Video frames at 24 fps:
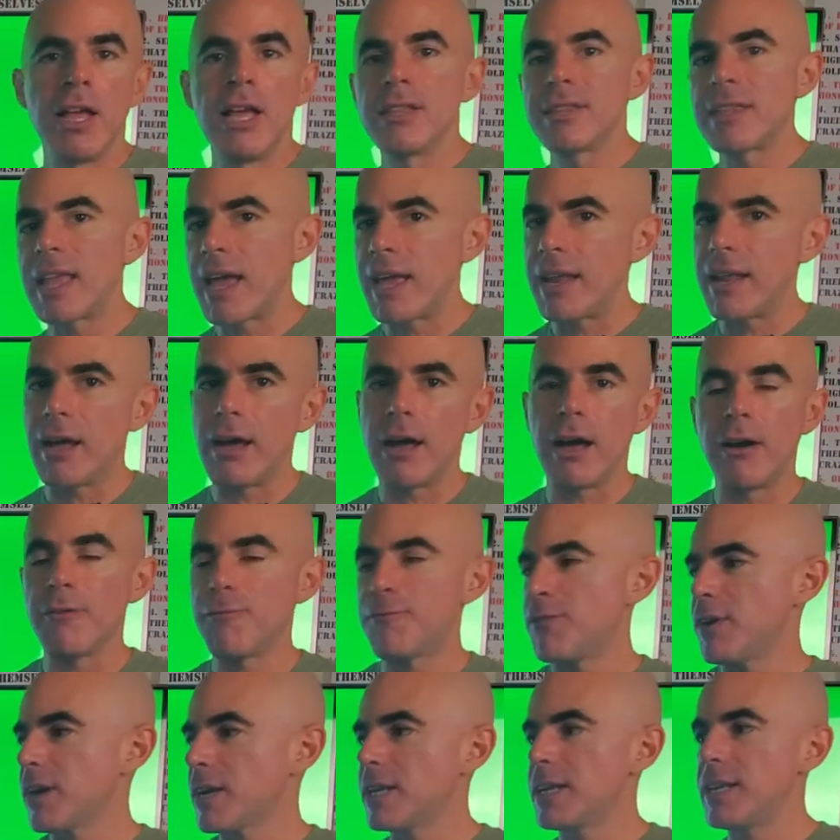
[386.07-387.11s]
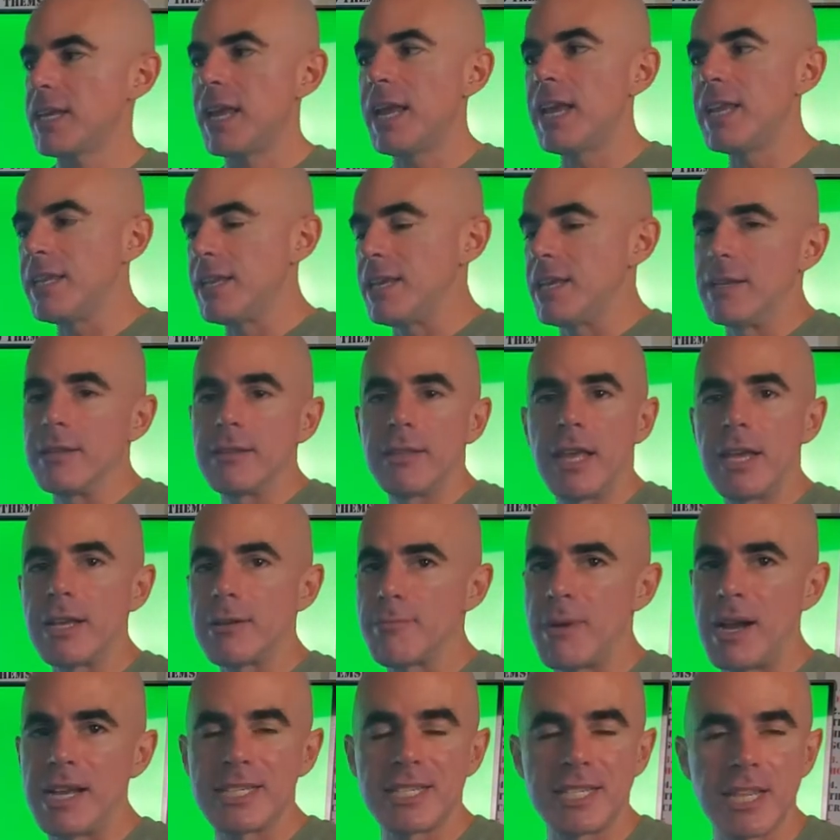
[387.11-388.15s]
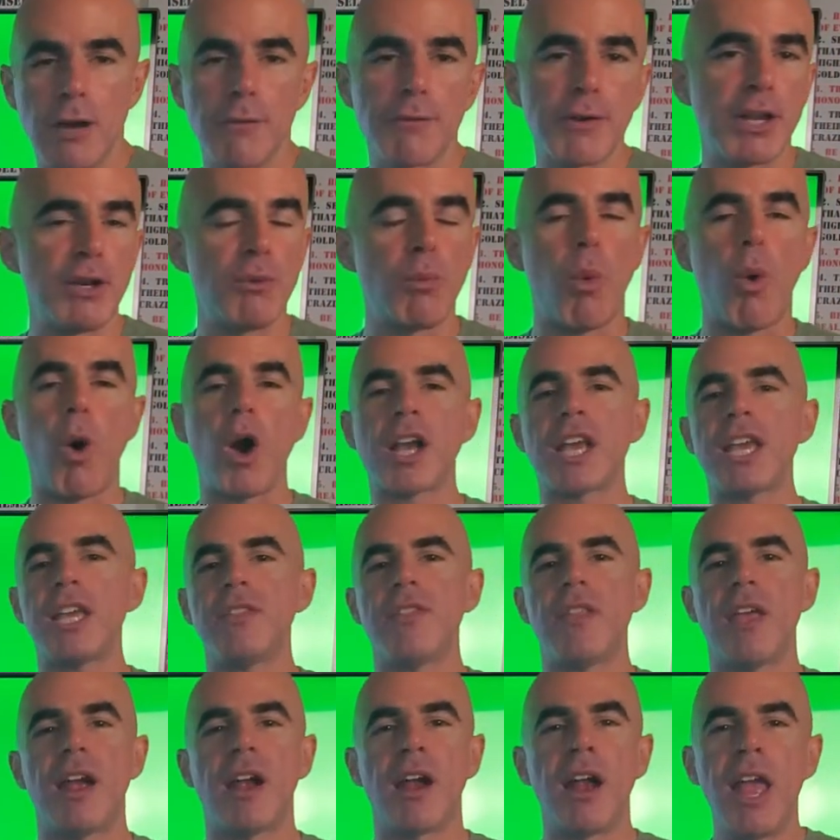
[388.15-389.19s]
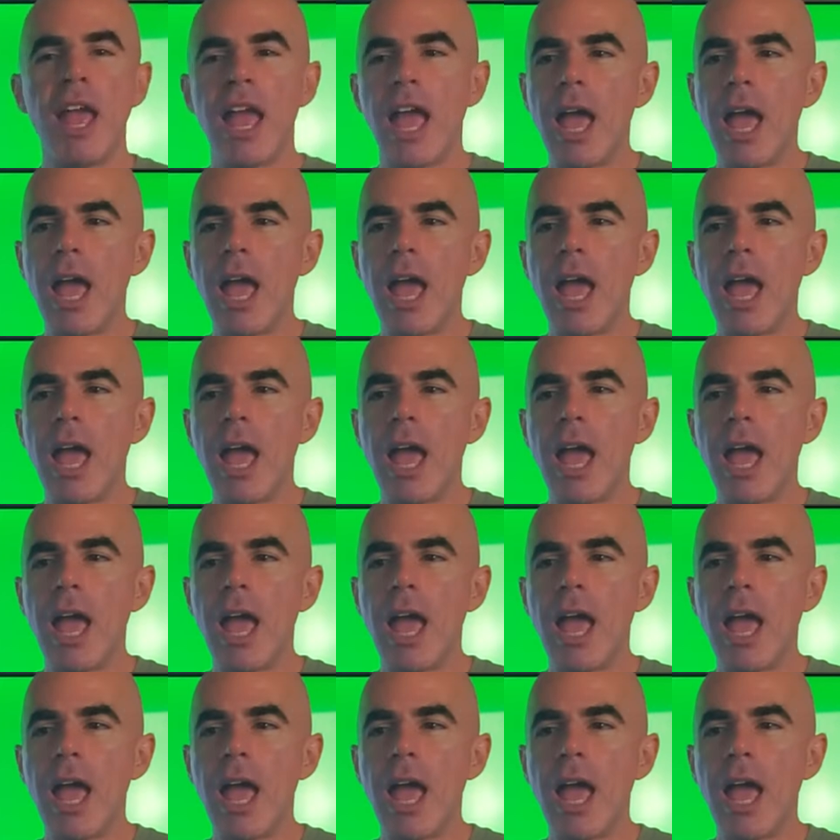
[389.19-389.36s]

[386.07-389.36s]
that a fucking idiot like myself can walk in there